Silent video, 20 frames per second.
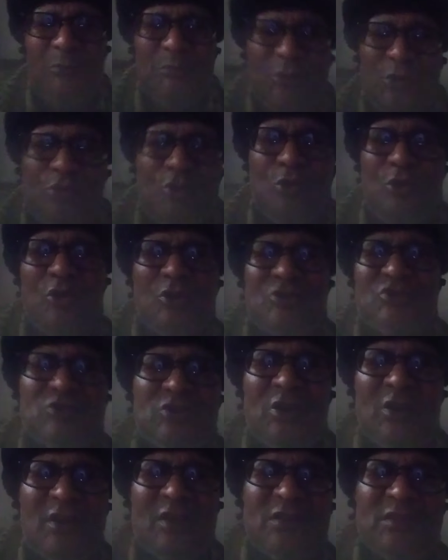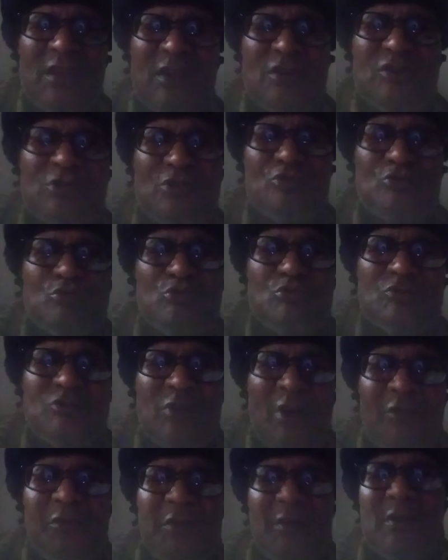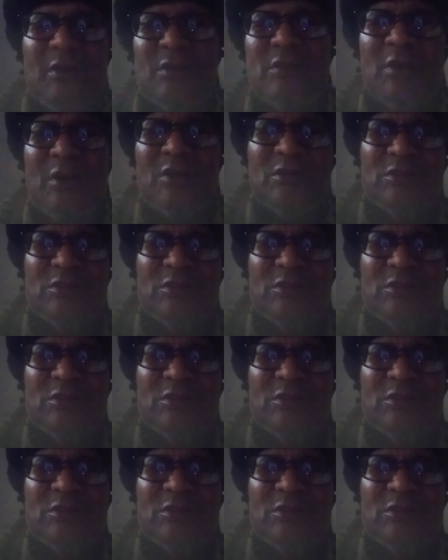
because they could do nothing